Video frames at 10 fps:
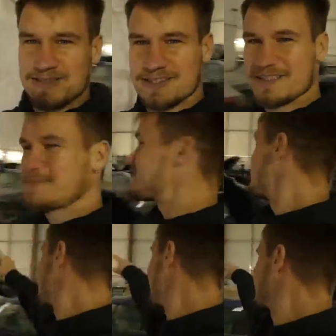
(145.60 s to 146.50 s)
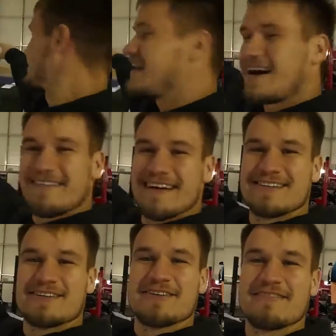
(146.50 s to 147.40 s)
I was just about to drag the car
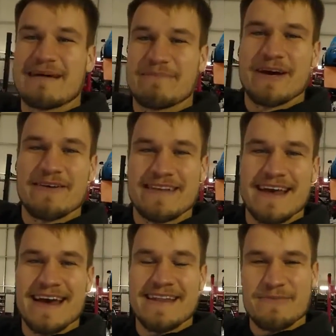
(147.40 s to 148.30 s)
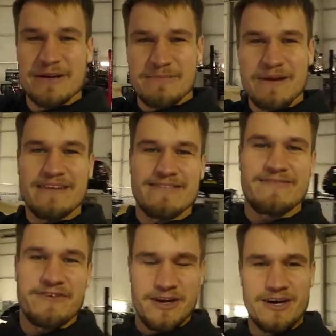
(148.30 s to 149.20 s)
into the wrap bay over there, and then we completely
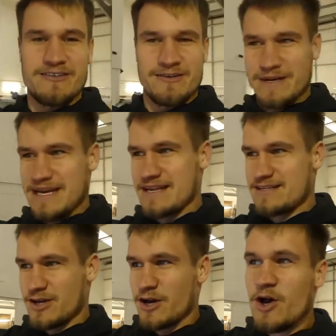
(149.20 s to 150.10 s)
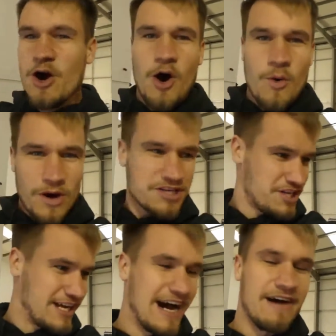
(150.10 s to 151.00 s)
forgot that we needed to wash
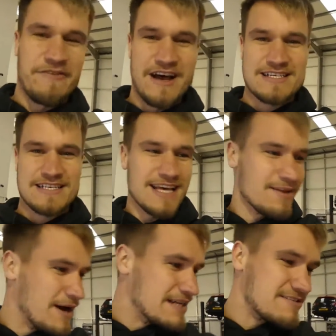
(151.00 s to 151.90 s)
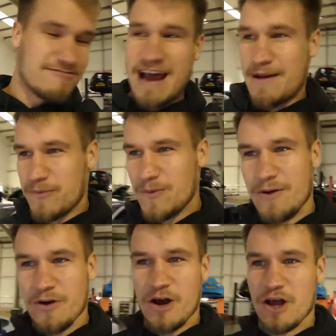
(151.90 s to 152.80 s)
the car first, because otherwise the wrap
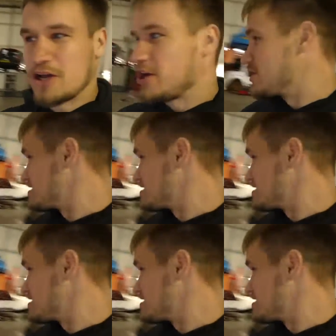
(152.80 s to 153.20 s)
will not look good.